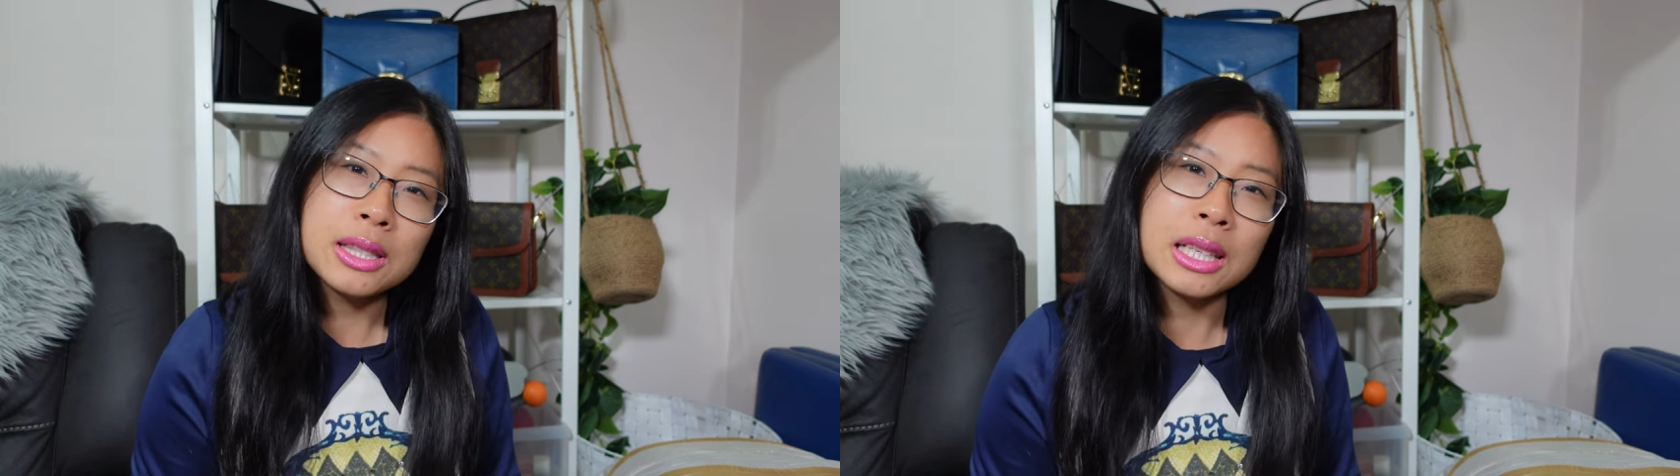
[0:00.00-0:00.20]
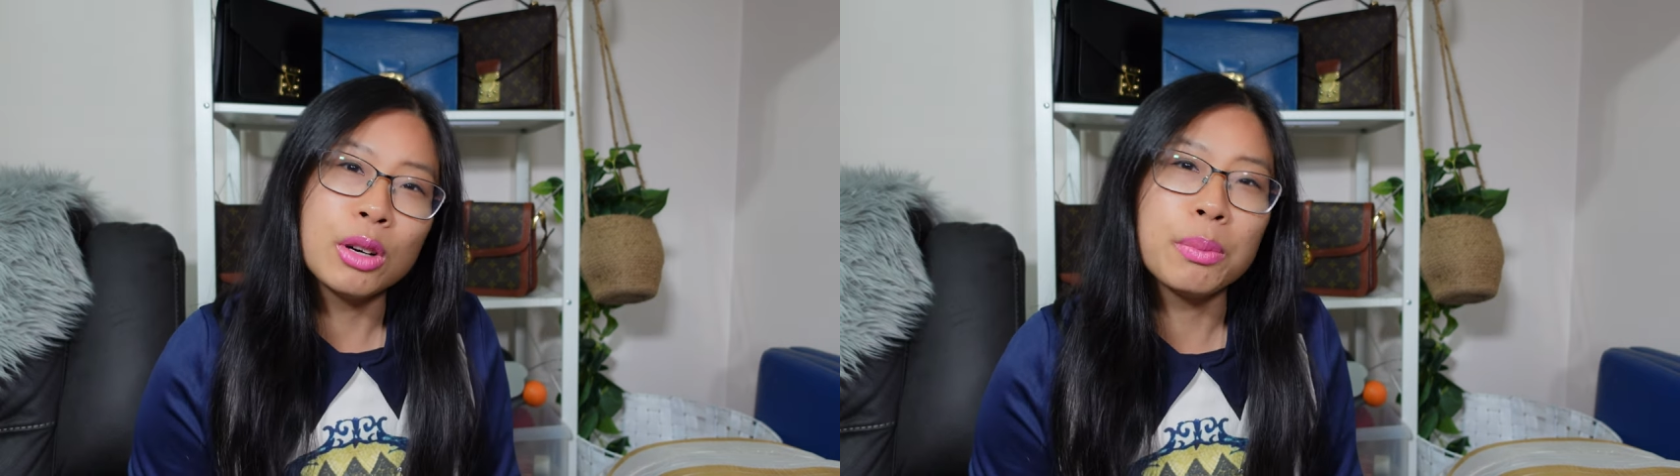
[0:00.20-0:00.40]

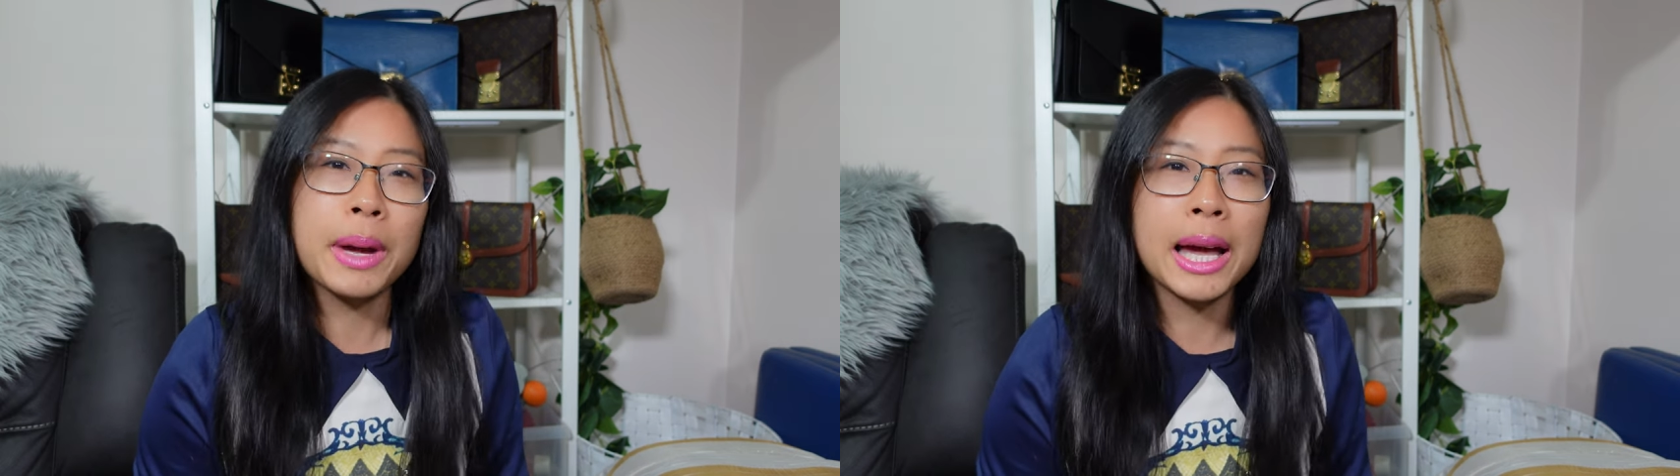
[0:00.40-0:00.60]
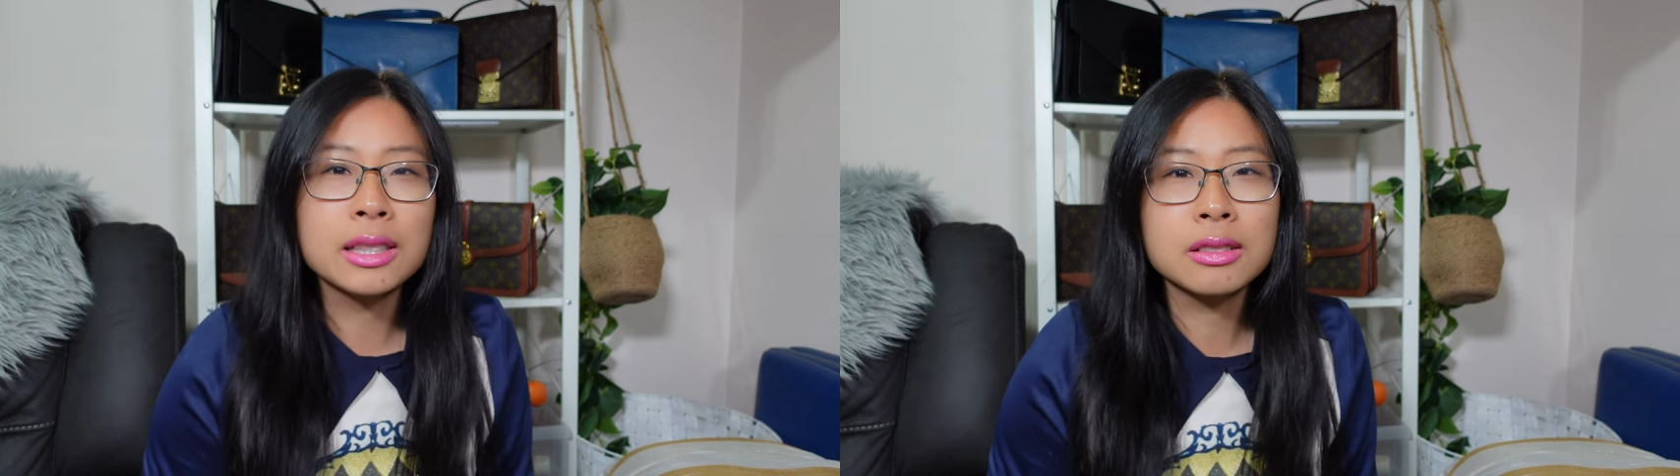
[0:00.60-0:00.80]
see what
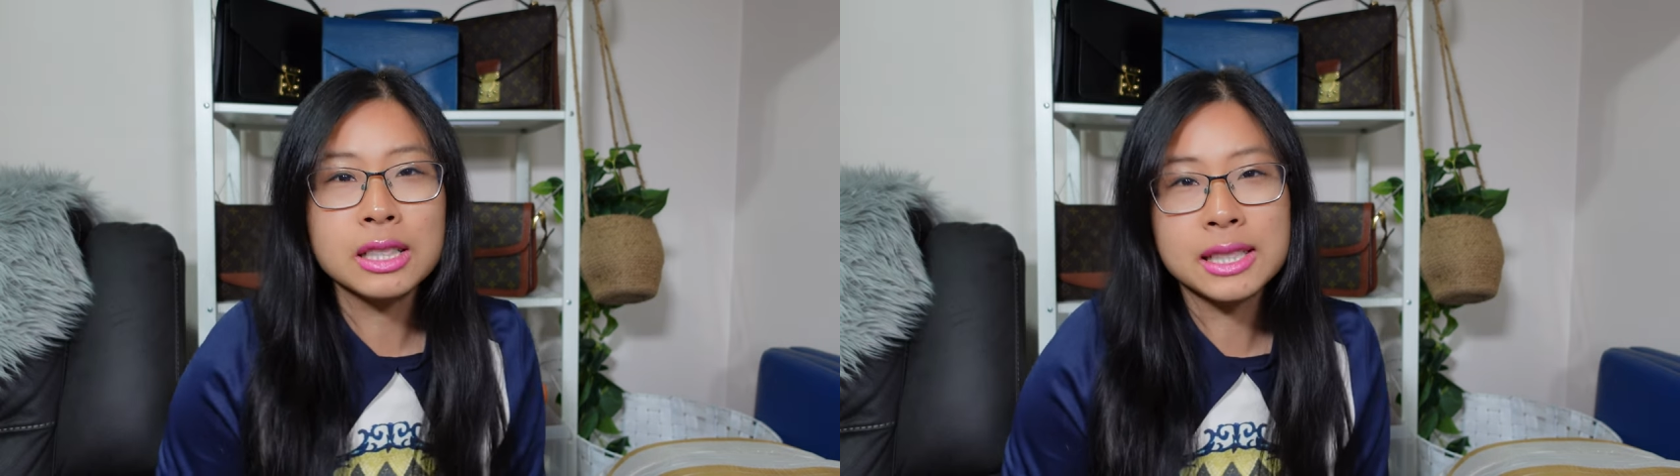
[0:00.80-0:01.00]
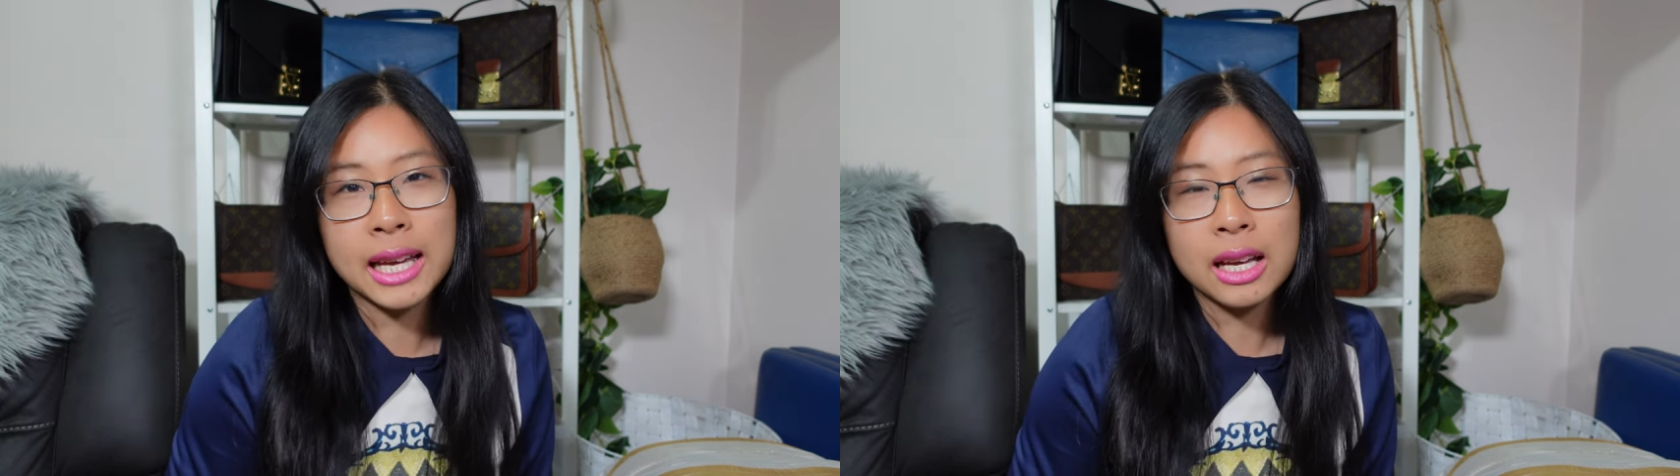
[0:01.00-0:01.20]
bags are
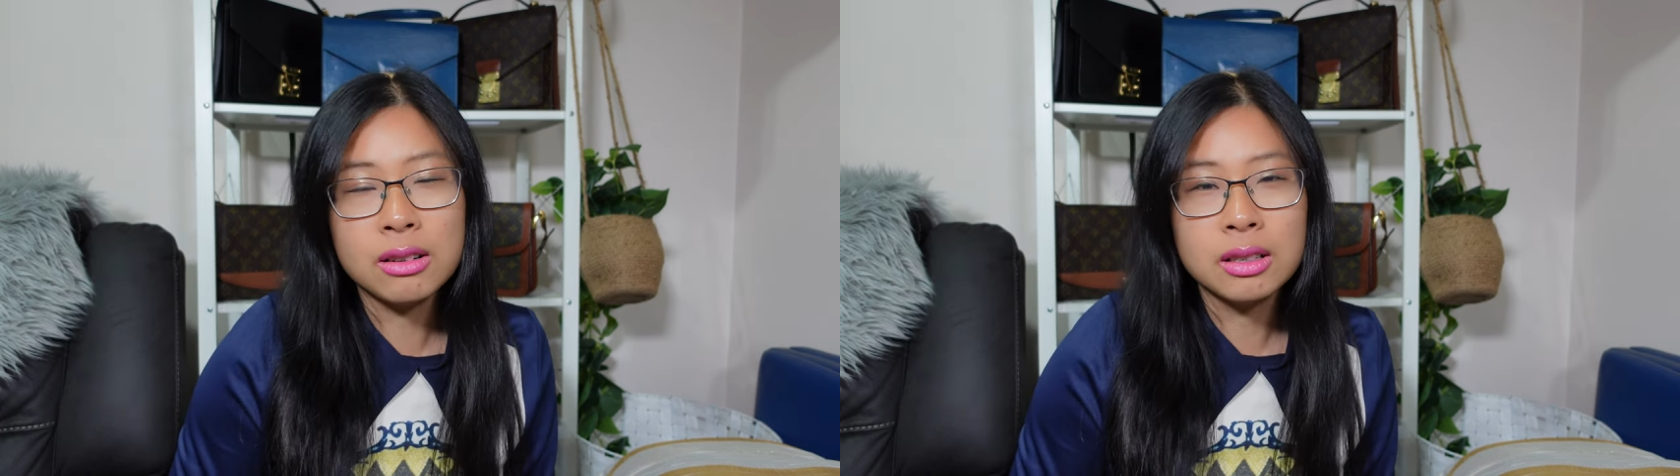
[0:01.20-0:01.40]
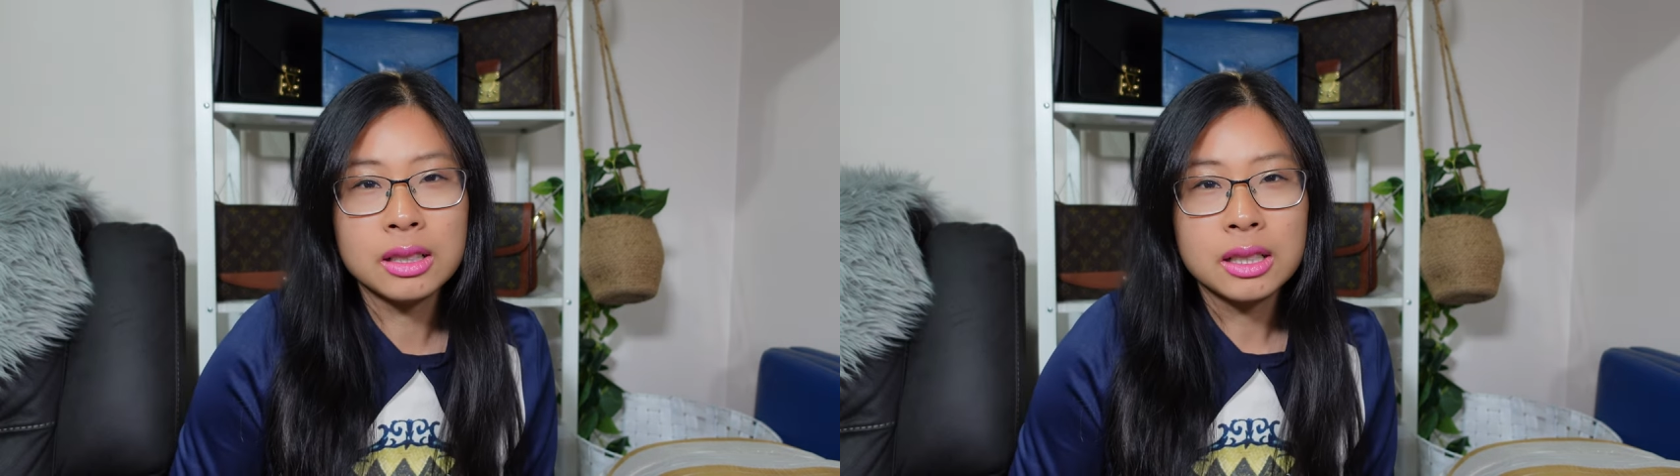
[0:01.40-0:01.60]
on sale,